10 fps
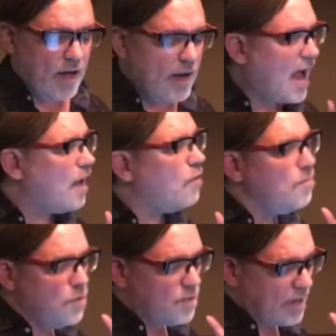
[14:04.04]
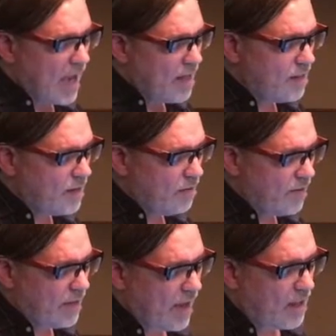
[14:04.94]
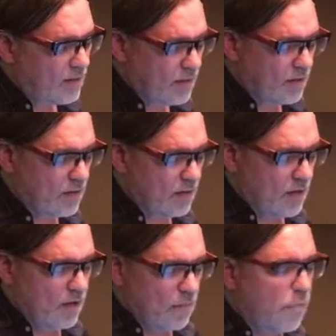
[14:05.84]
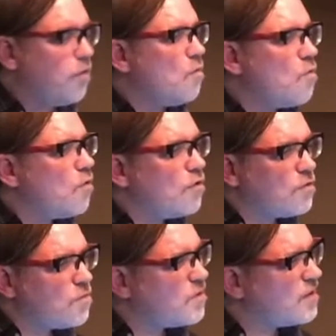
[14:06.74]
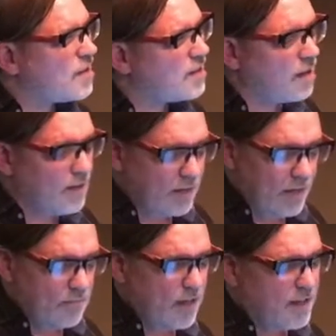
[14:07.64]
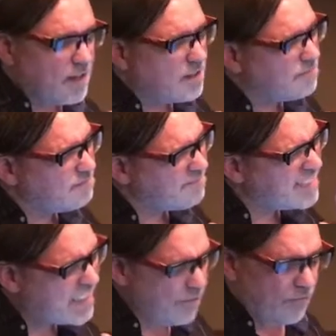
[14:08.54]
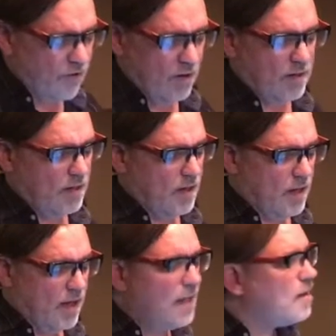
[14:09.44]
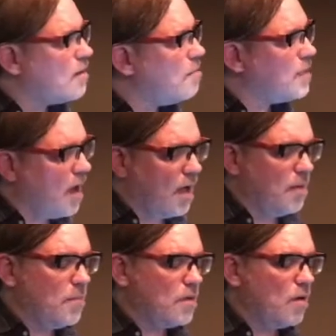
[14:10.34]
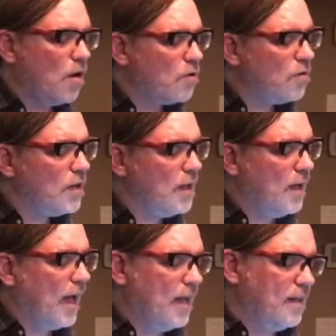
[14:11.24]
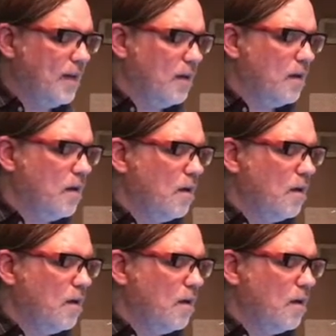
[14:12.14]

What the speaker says: It had the musicality of Italian, but the words were suddenly different and sometimes utterly alien.